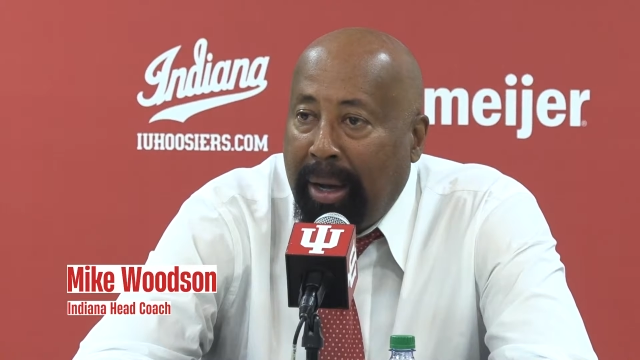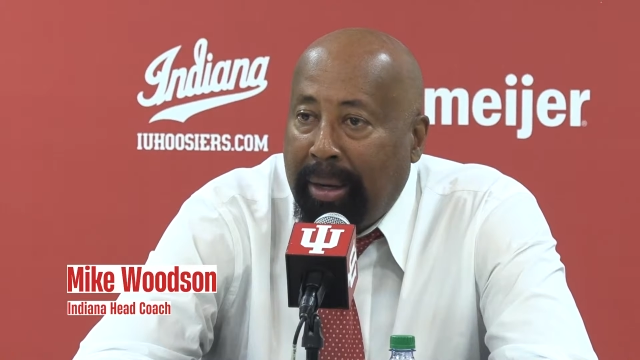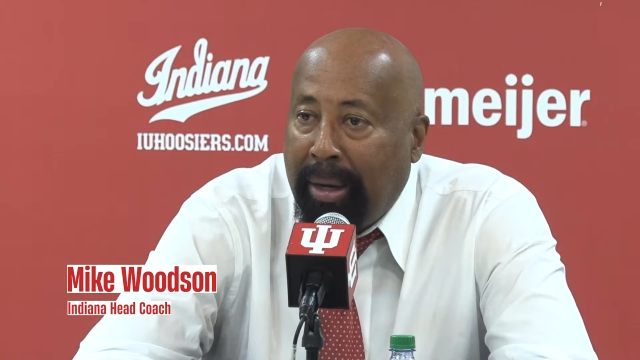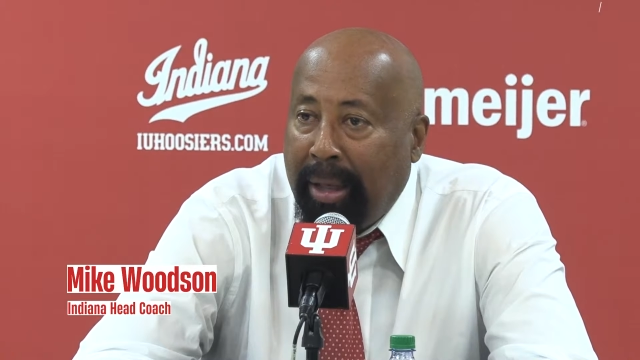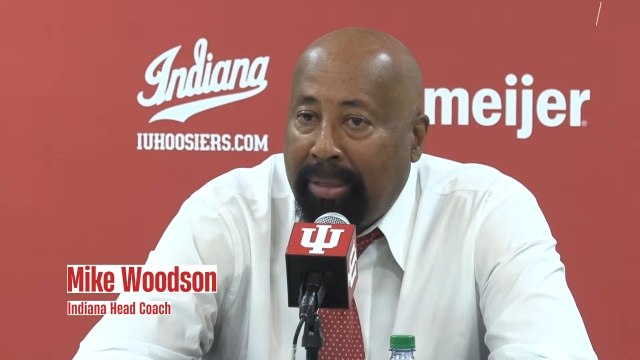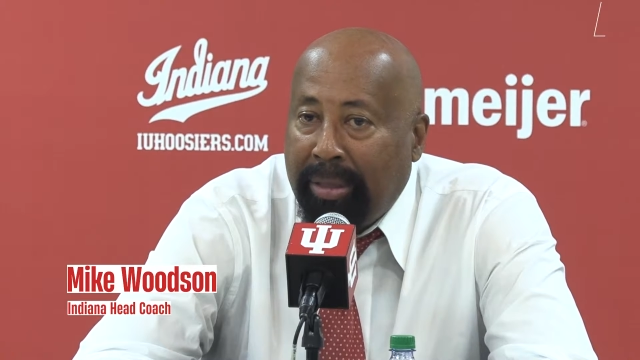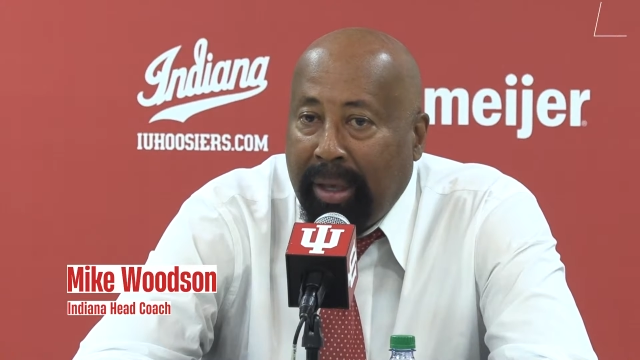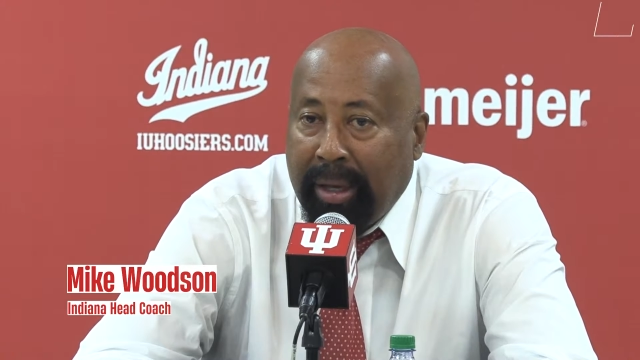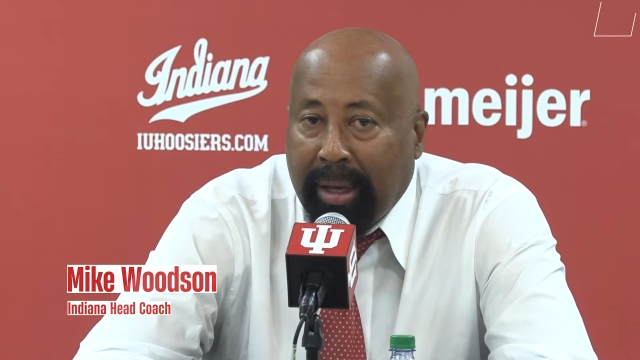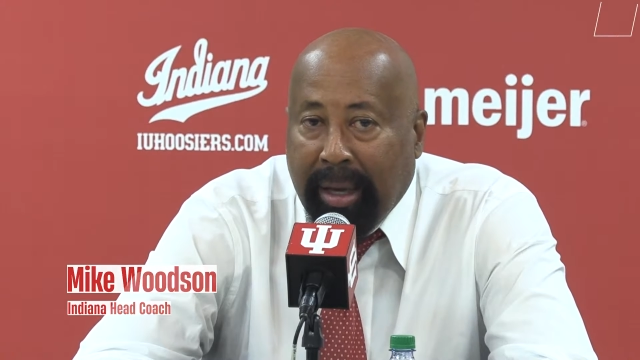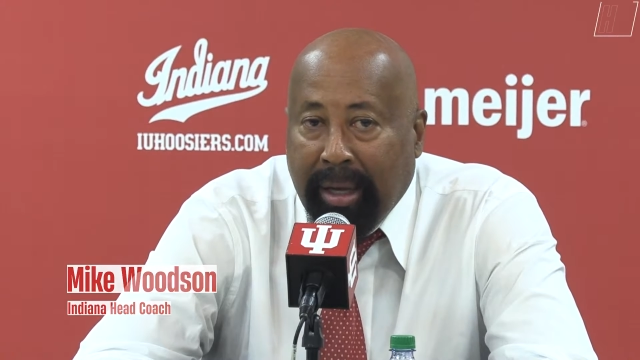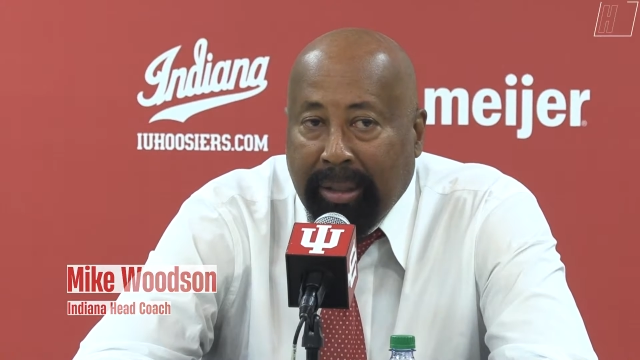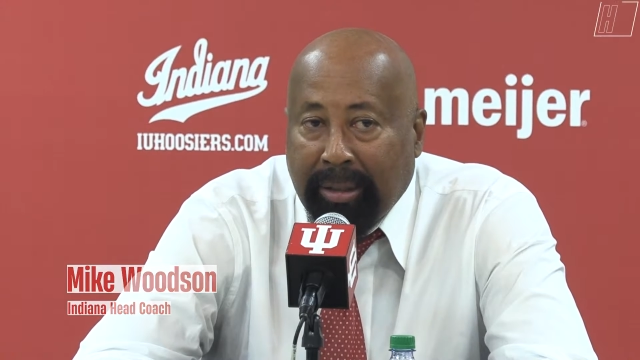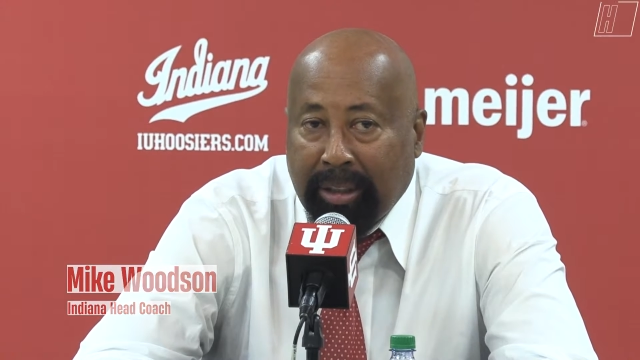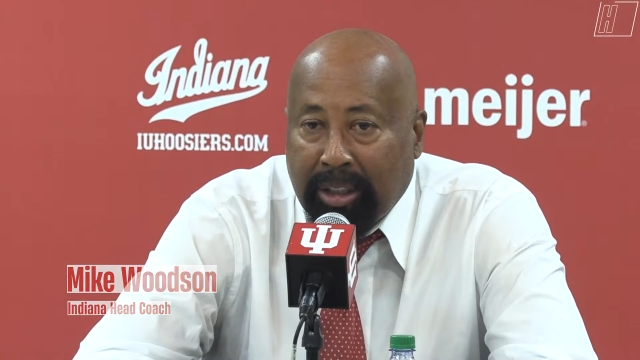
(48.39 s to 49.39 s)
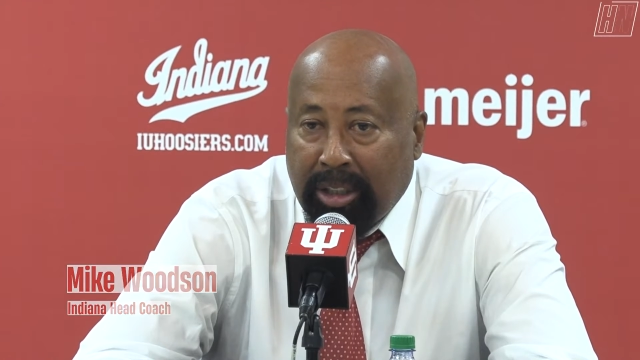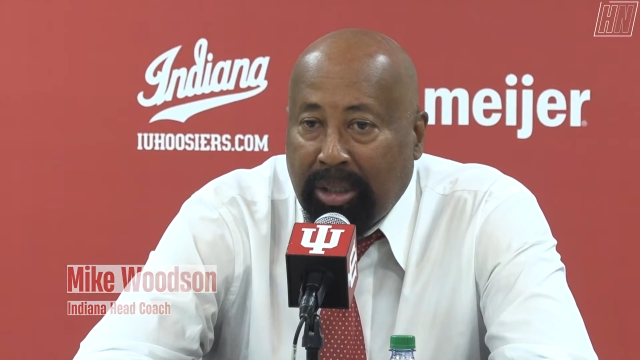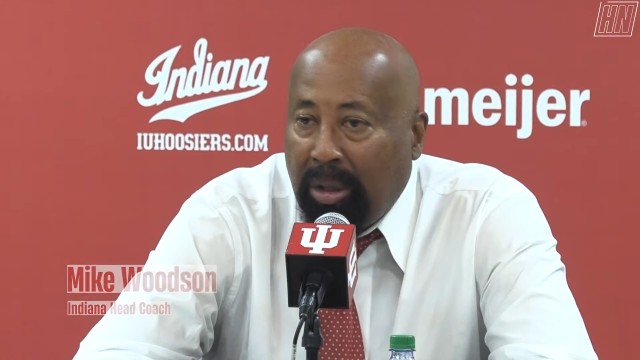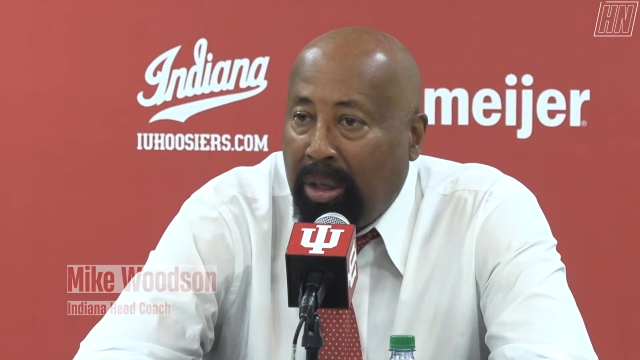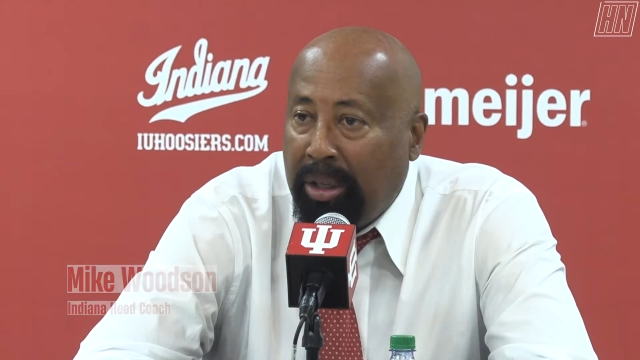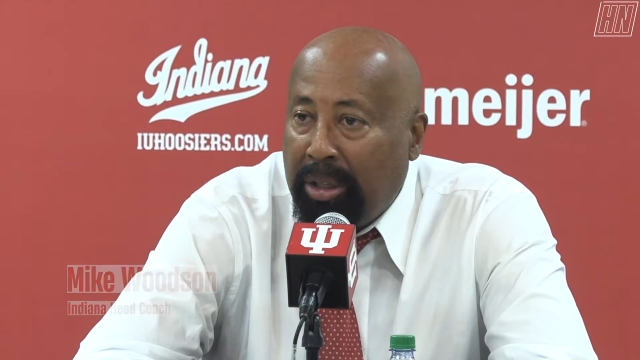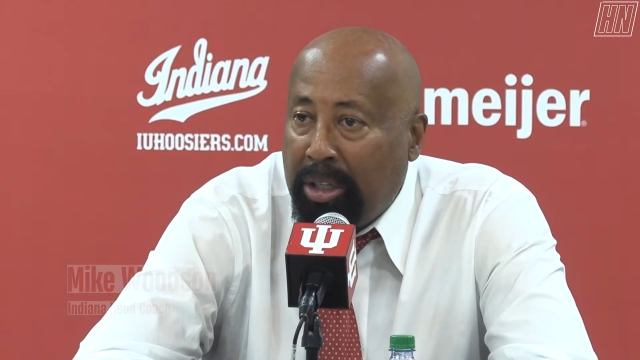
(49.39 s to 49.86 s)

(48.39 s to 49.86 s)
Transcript: And I think X is starting to